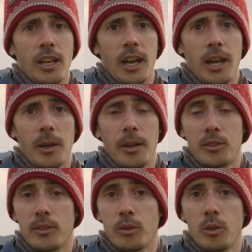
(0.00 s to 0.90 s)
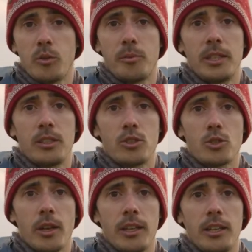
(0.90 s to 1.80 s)
And so that's why we've been
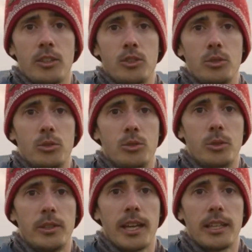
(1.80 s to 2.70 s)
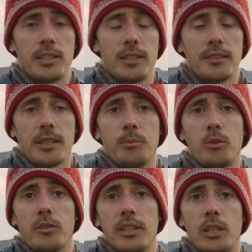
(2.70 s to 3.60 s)
trying to get
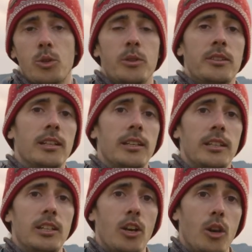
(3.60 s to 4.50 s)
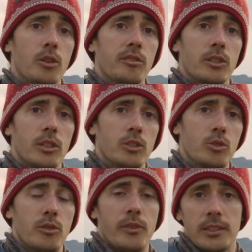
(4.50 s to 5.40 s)
samples increasingly closer
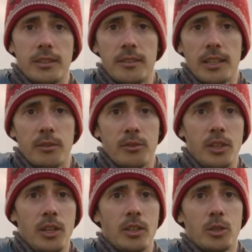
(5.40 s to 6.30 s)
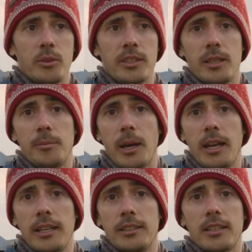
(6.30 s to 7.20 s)
to the vent itself. So we started
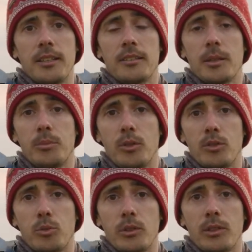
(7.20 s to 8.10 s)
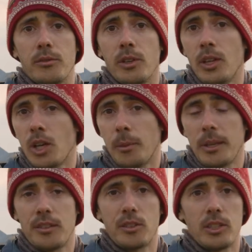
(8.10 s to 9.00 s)
by taking samples with
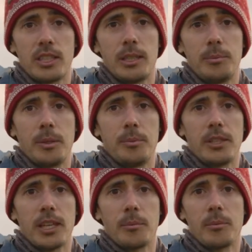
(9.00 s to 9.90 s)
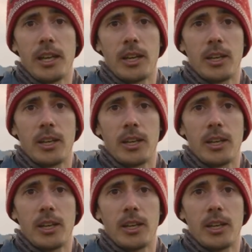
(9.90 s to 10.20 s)
about 30 ppm